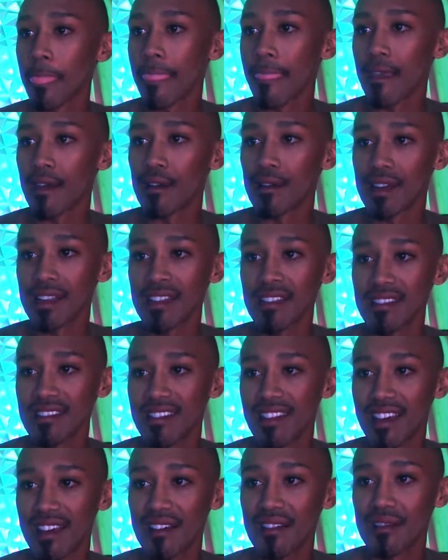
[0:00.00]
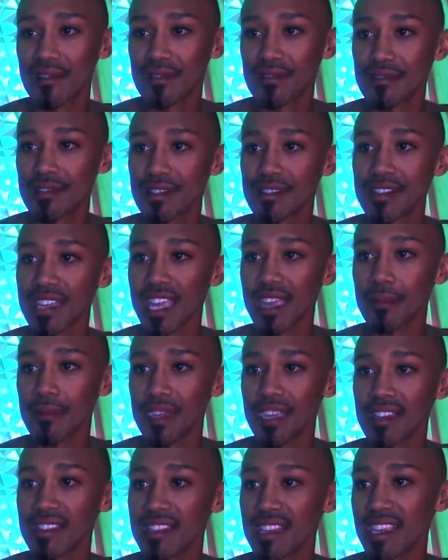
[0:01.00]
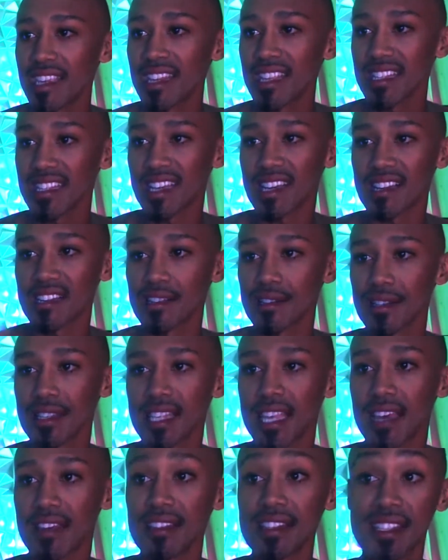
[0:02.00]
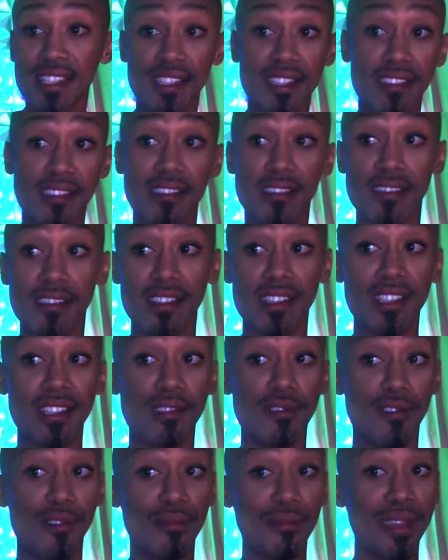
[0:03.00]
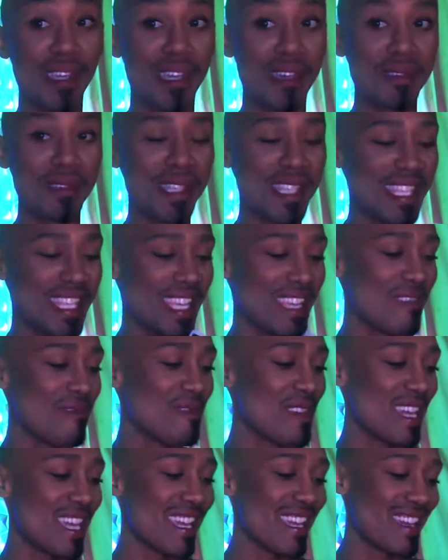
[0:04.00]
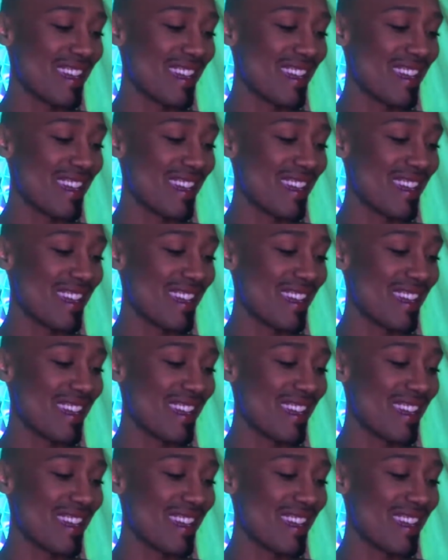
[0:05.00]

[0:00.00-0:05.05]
Oh, I didn't know. Okay, Beyonce eating tacos. How does the Scorpio see me?